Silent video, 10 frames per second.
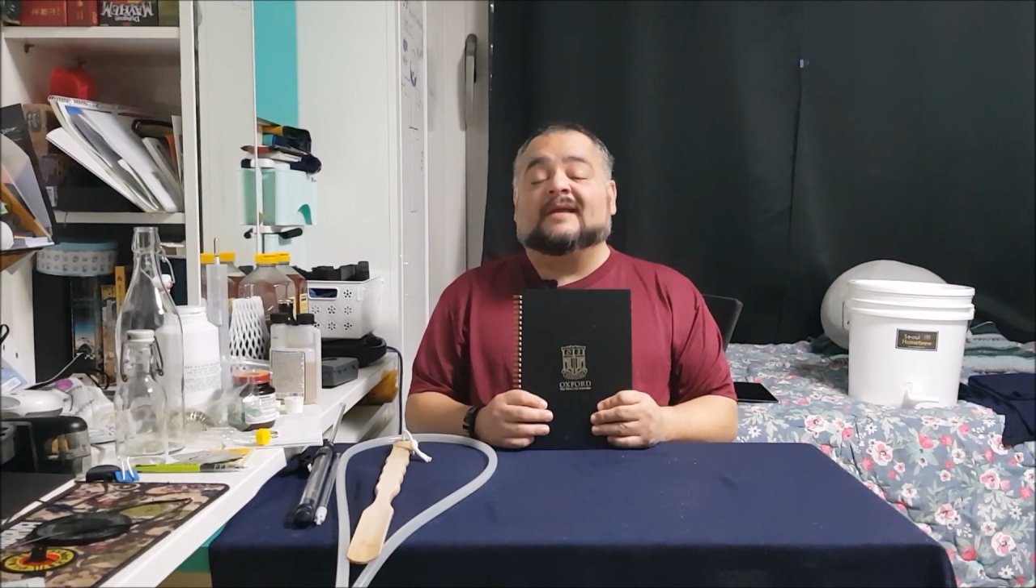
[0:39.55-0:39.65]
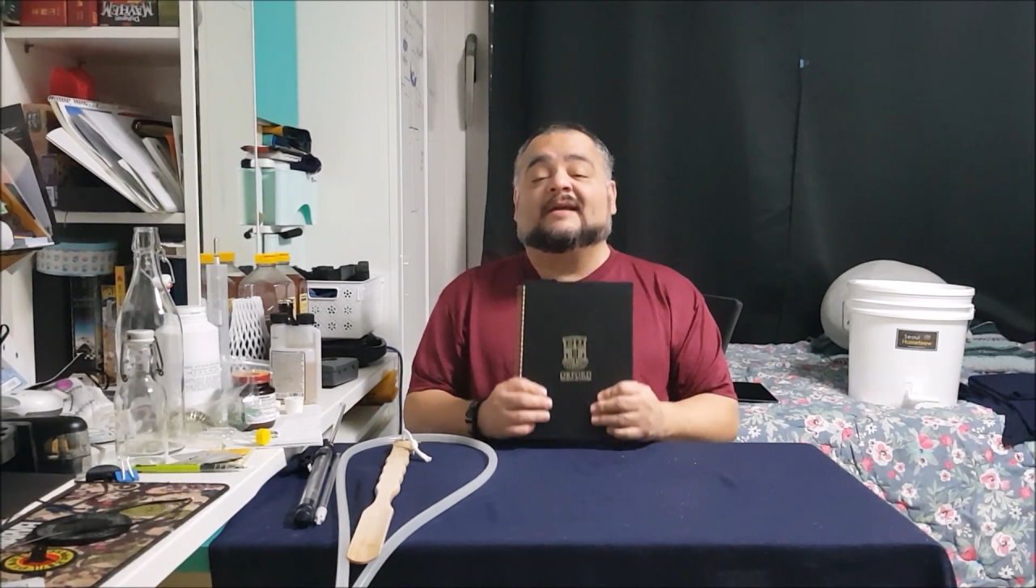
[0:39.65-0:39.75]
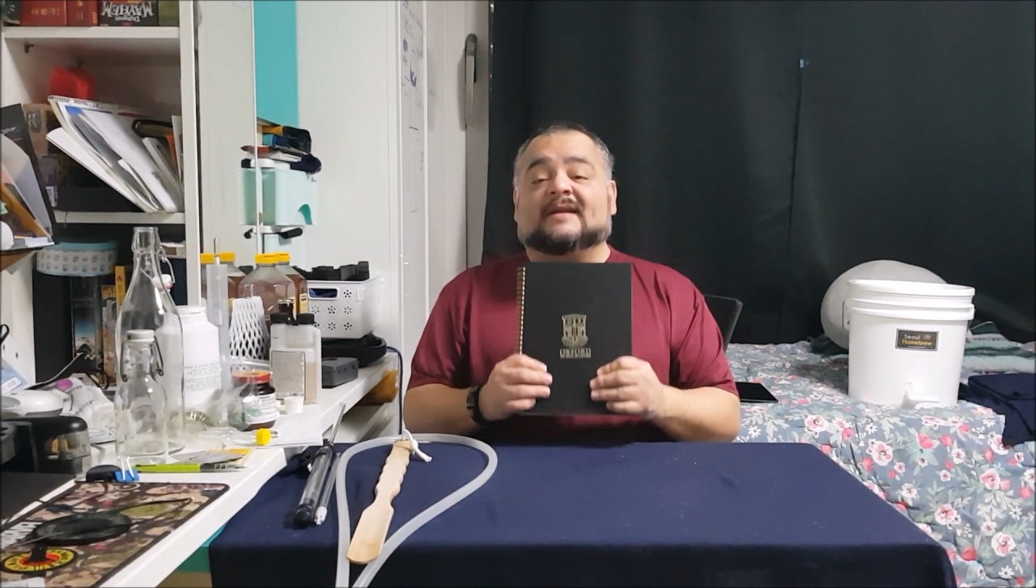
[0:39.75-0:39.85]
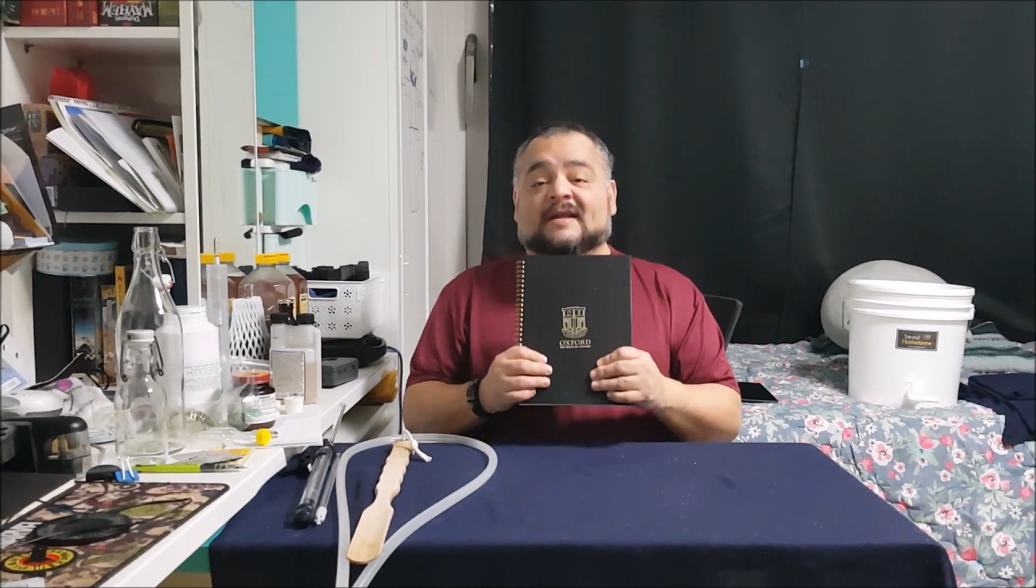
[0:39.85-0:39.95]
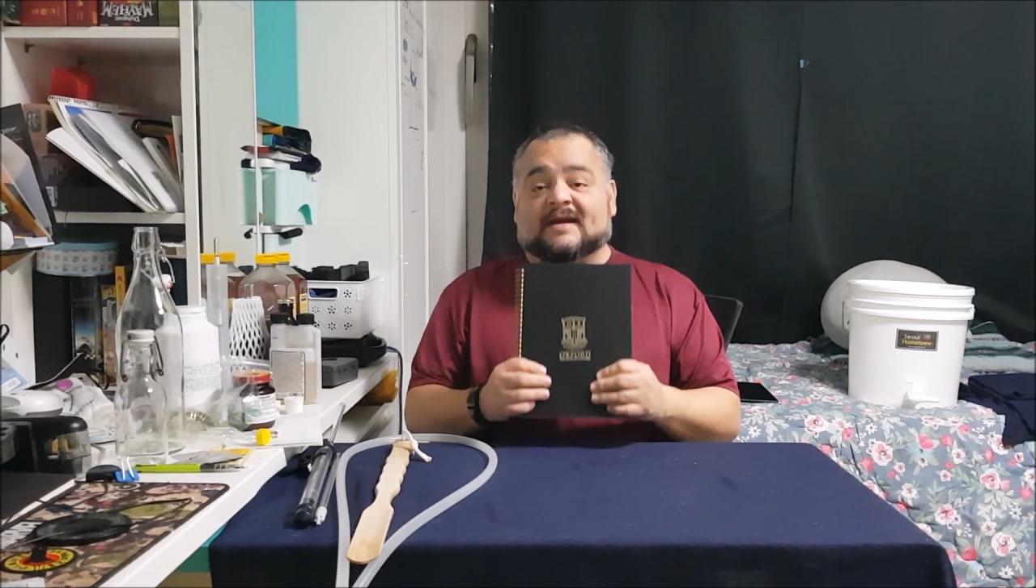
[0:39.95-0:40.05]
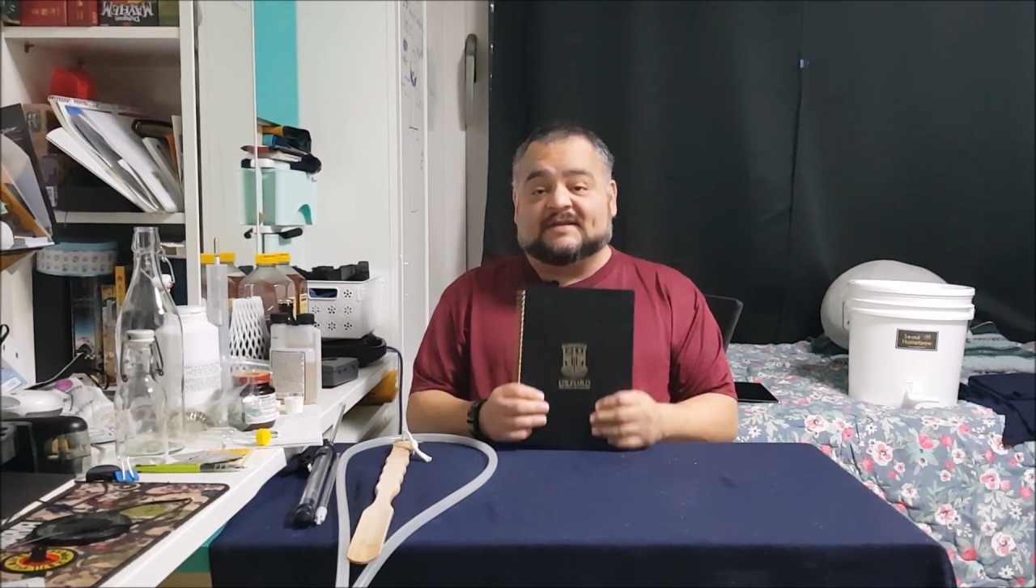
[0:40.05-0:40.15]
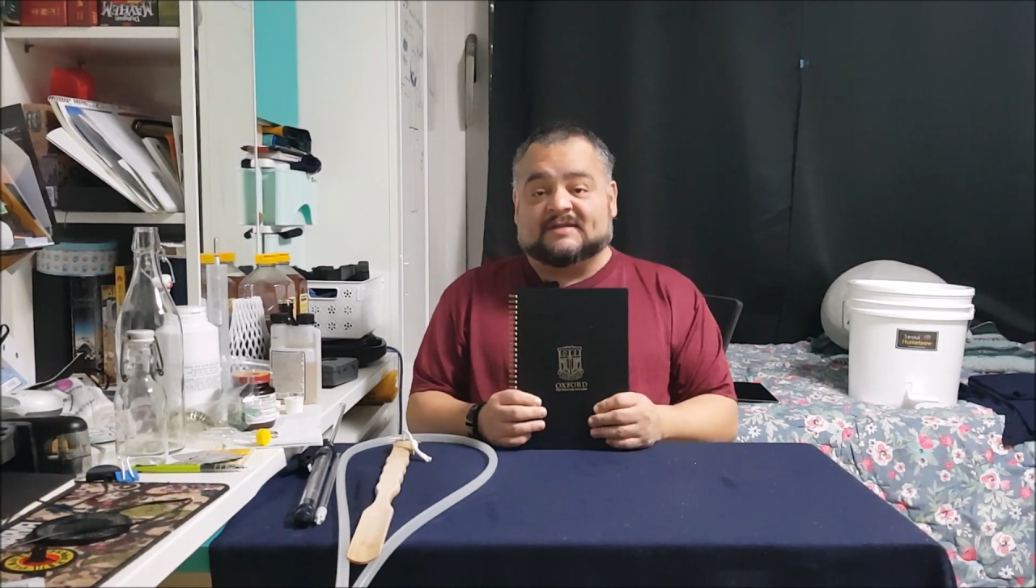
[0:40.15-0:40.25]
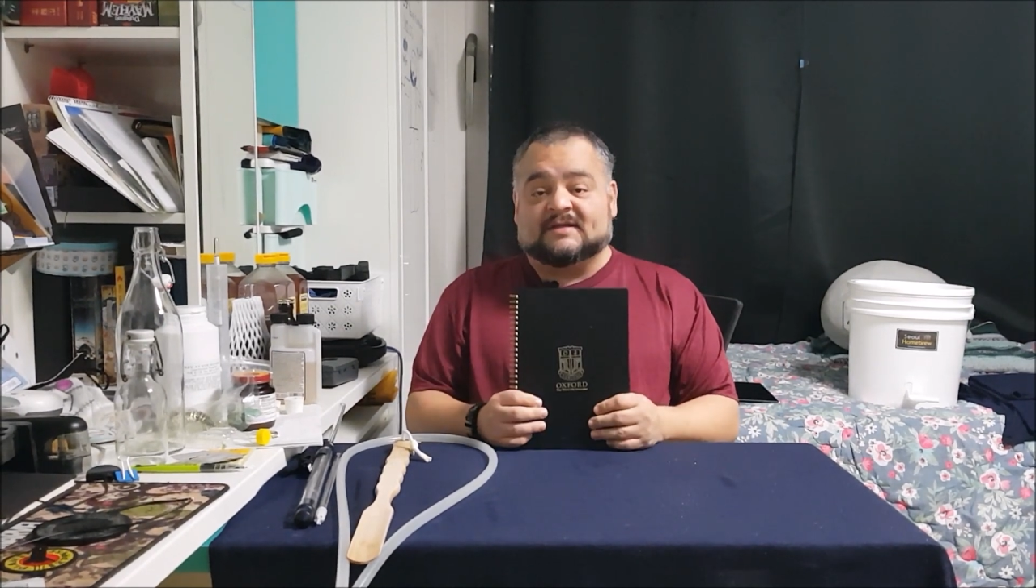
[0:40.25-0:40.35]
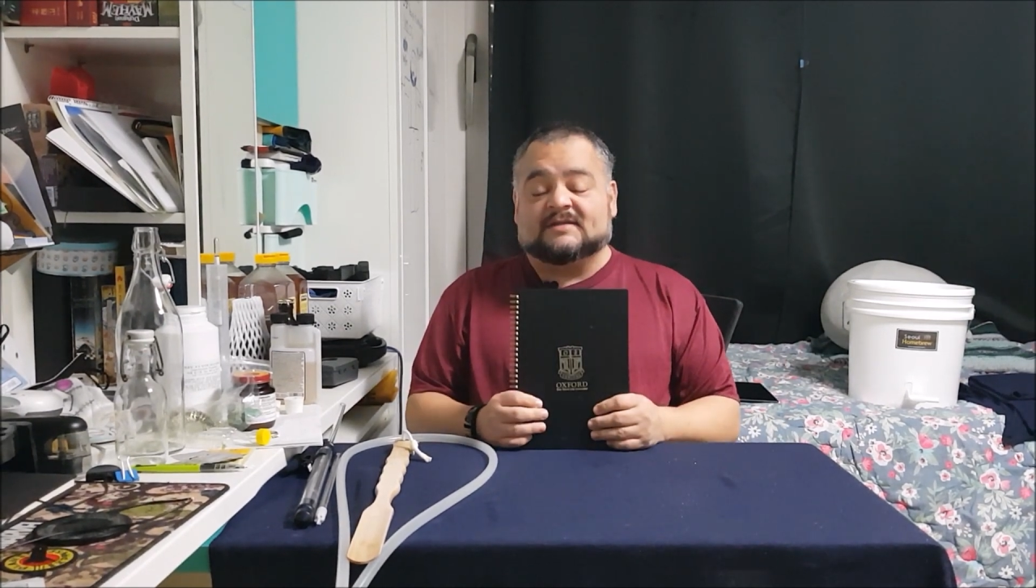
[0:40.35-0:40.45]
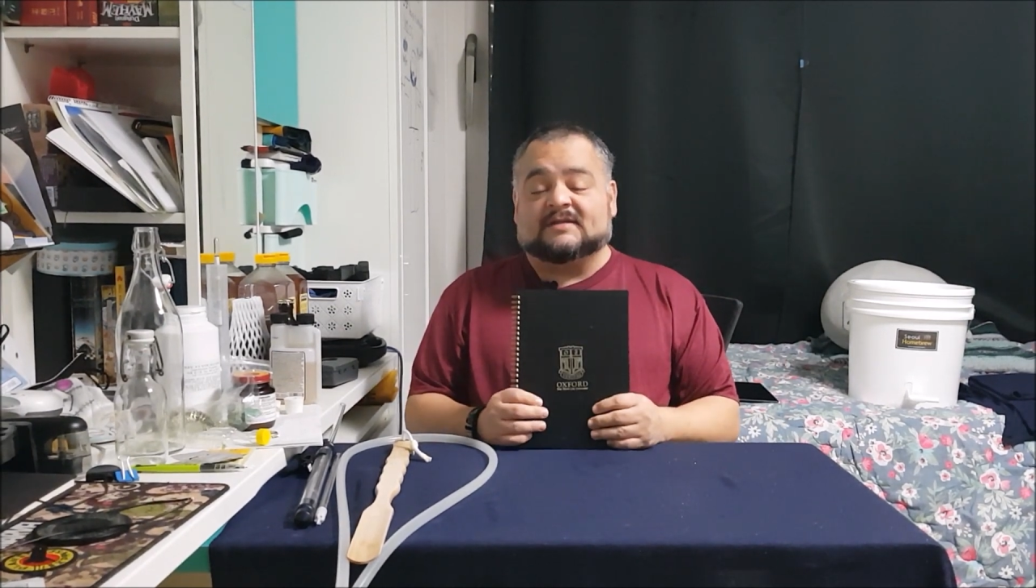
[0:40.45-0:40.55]
Get a
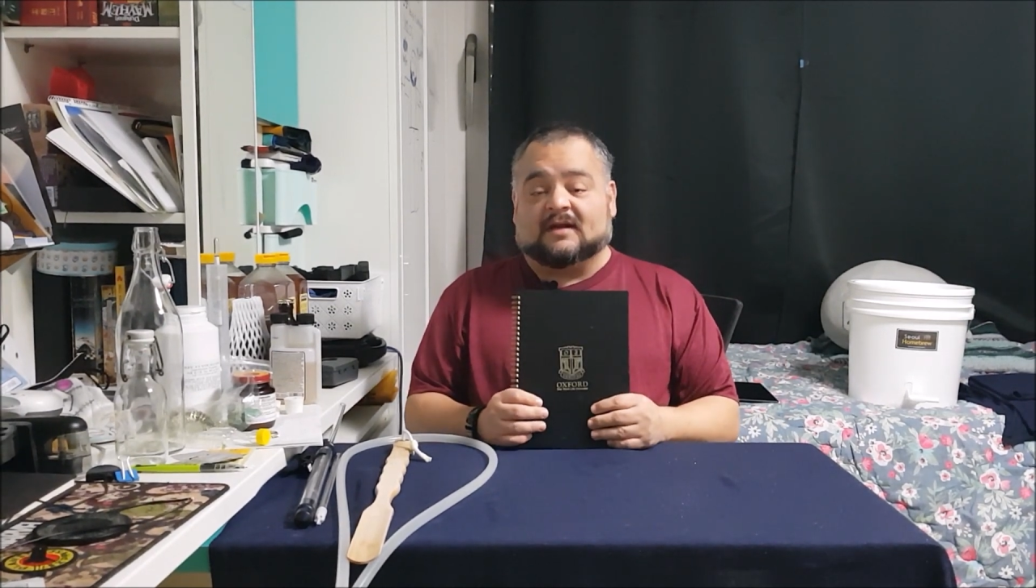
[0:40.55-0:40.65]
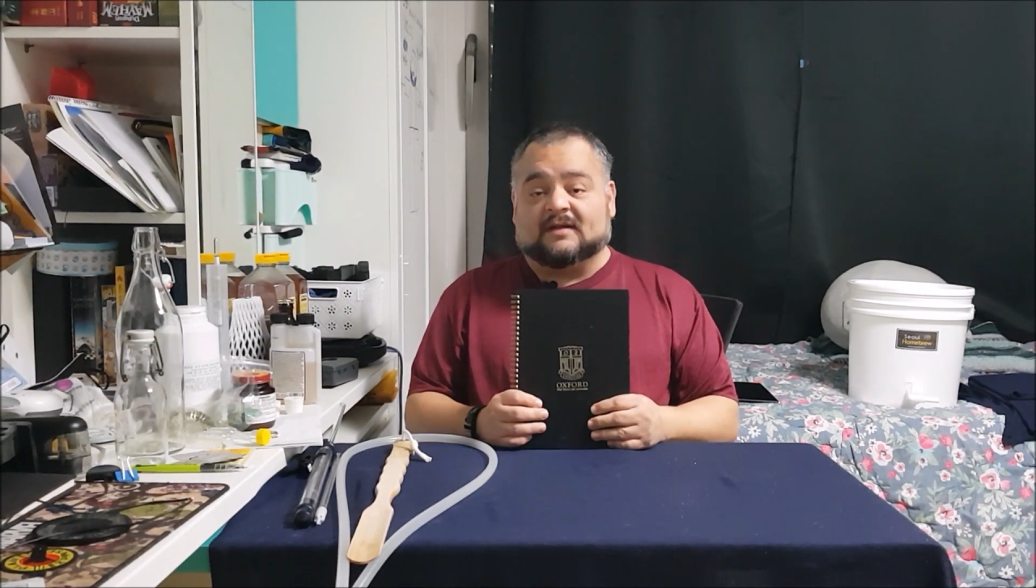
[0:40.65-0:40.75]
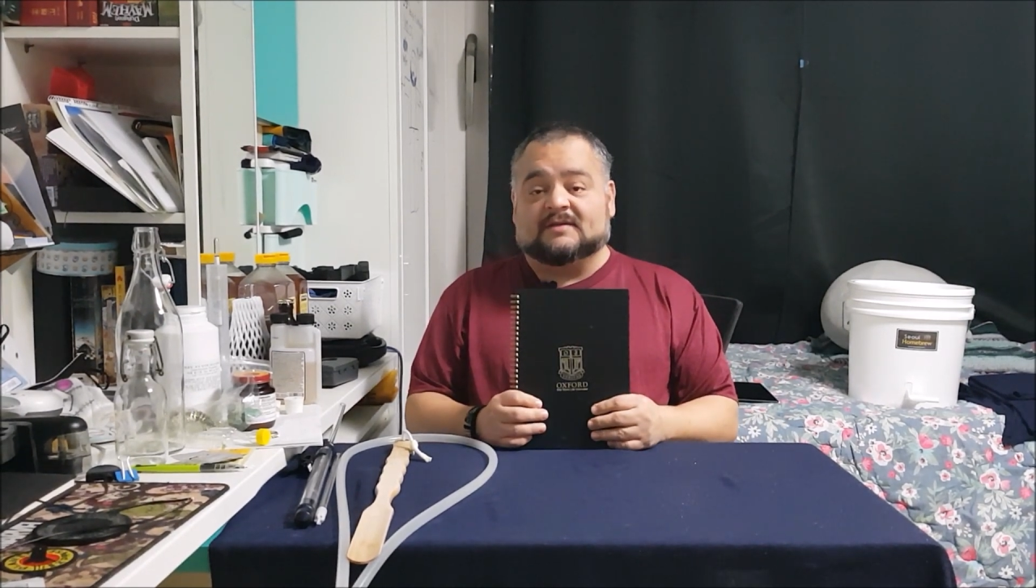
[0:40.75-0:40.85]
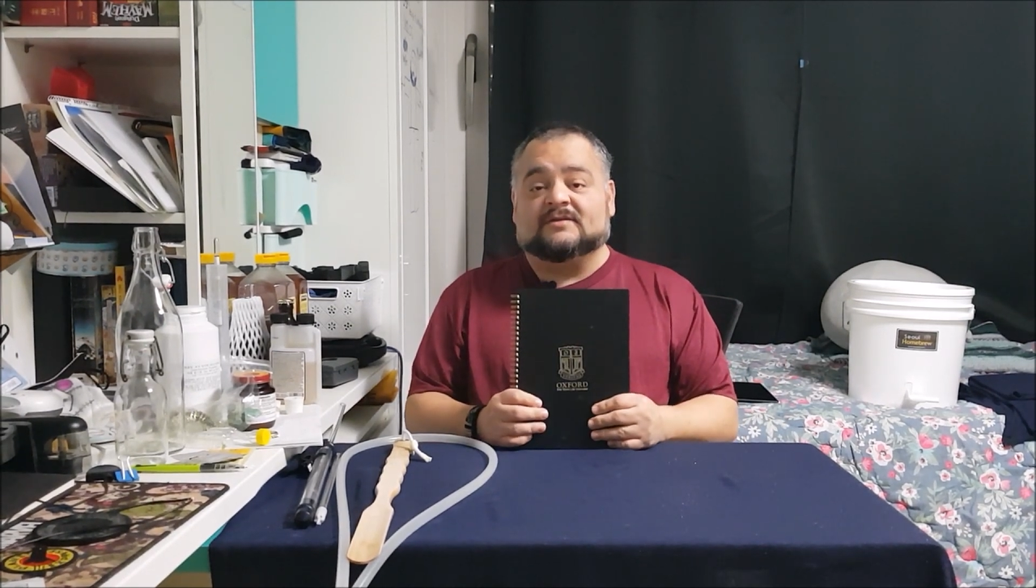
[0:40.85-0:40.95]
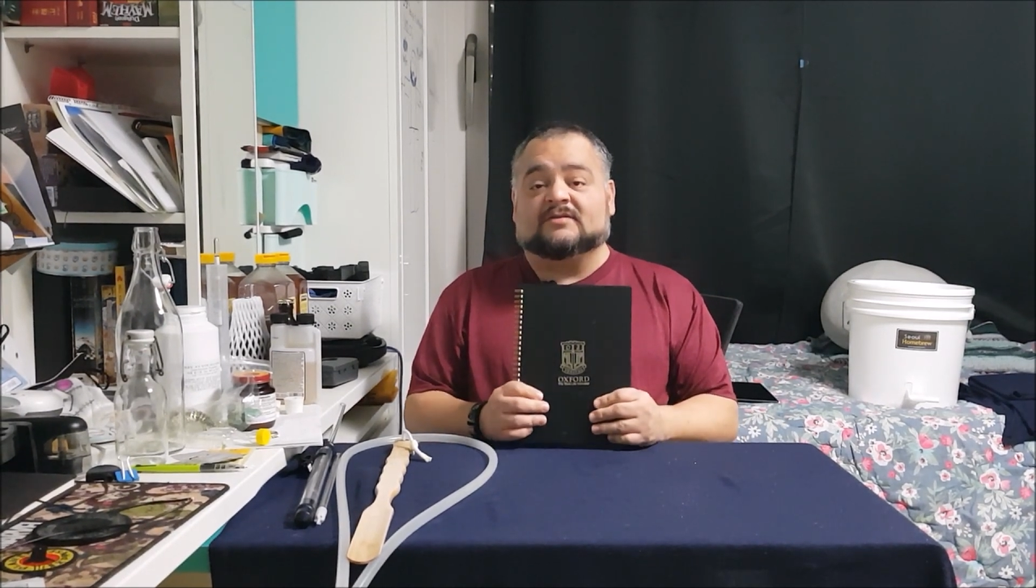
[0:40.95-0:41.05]
nice, solid,